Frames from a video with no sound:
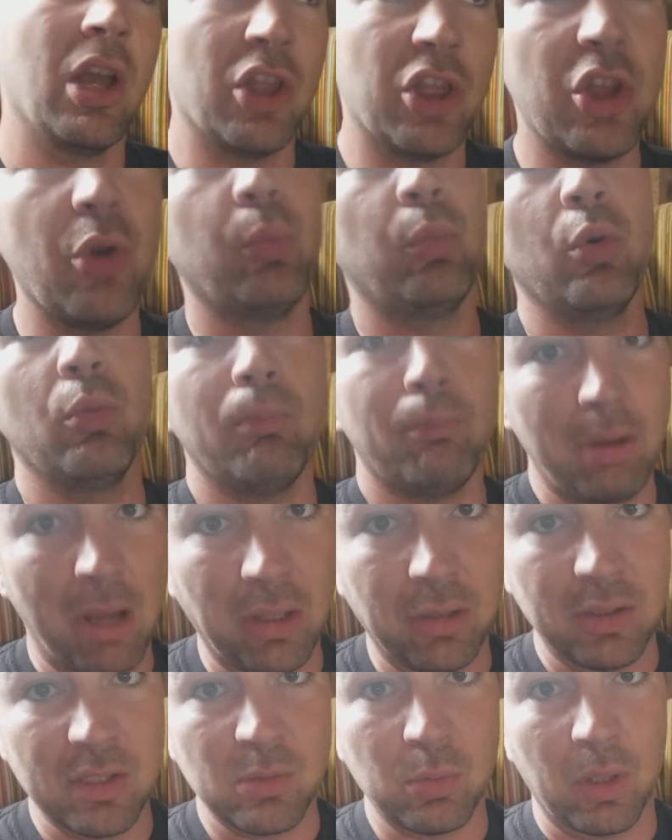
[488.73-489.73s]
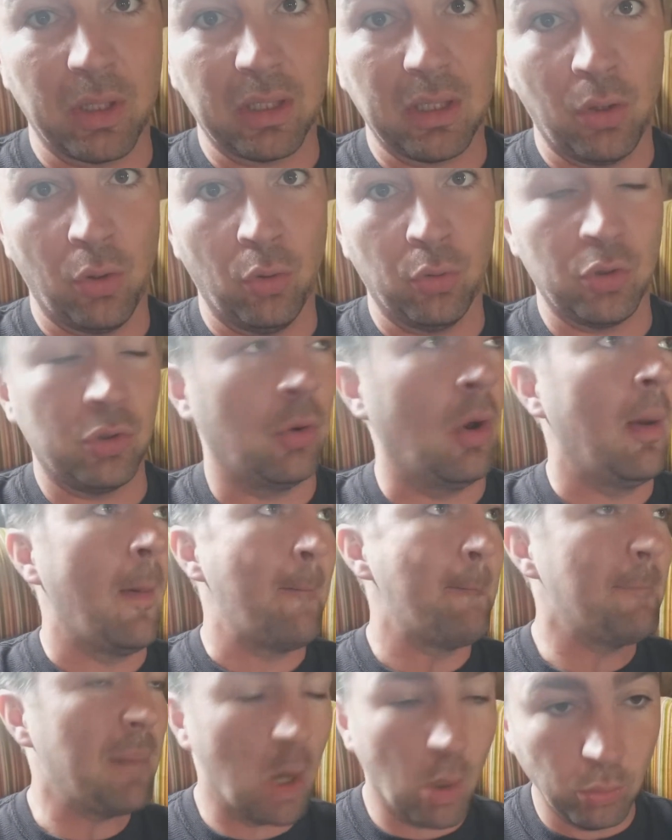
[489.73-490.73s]
The rubella is what kills you.
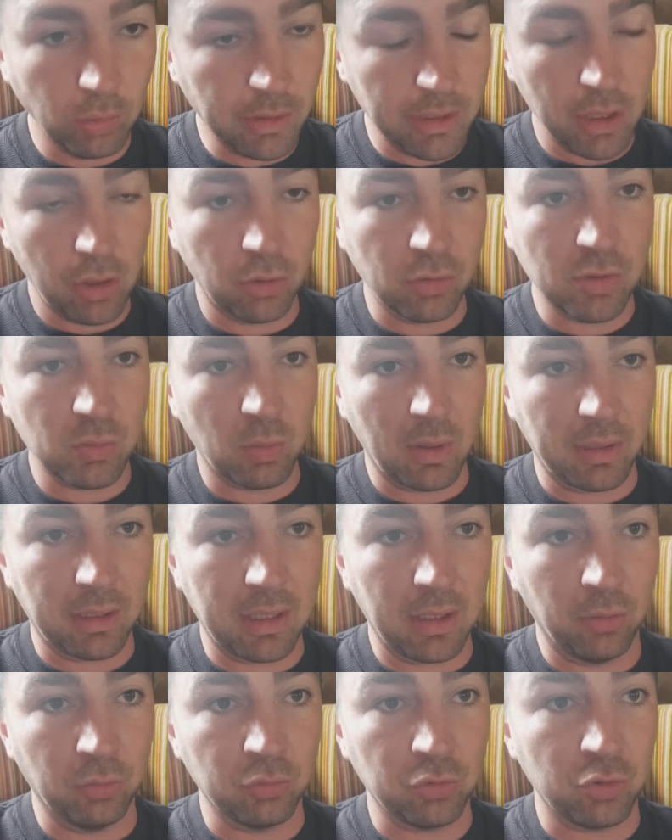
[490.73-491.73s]
Polio is what kills